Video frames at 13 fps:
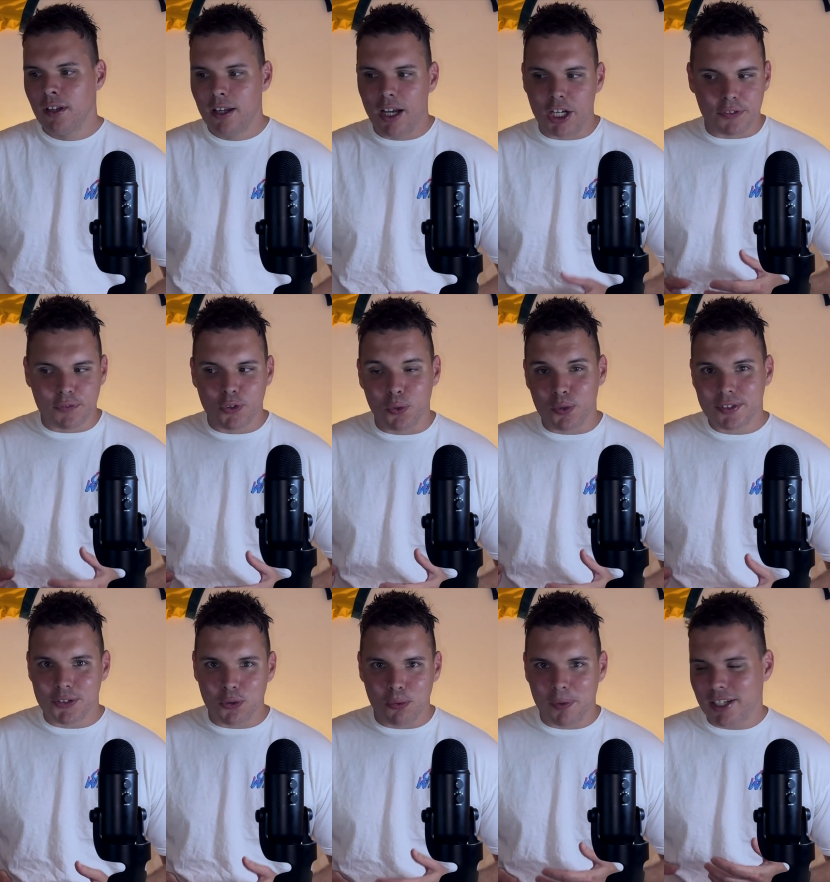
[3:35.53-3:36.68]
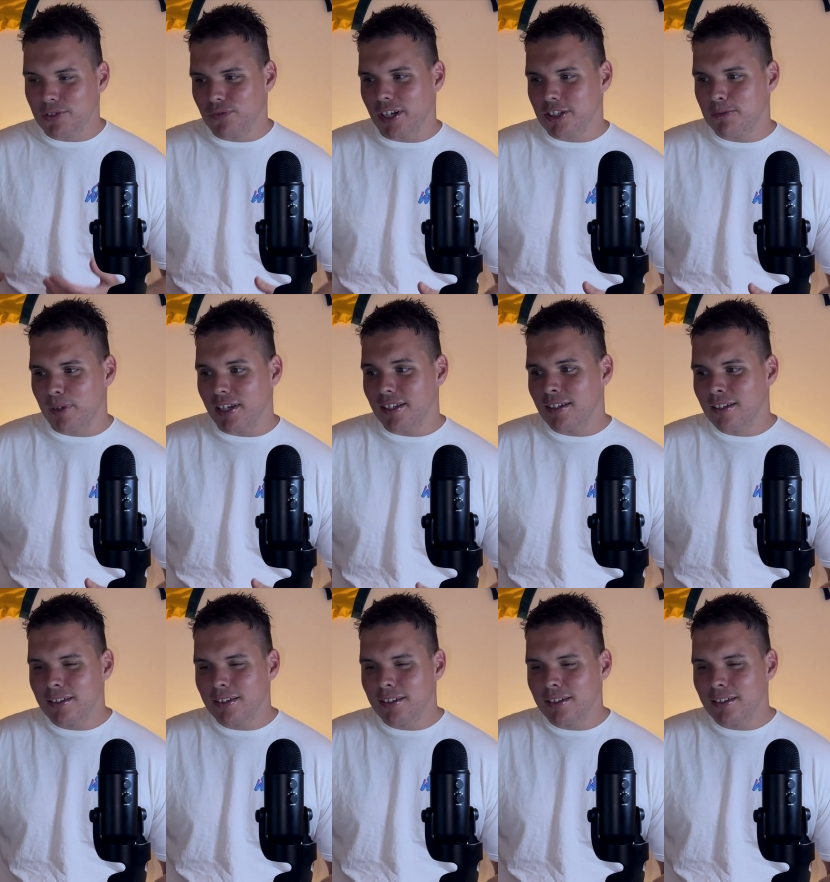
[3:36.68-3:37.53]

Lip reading: And of course the All Blacks ruck speed.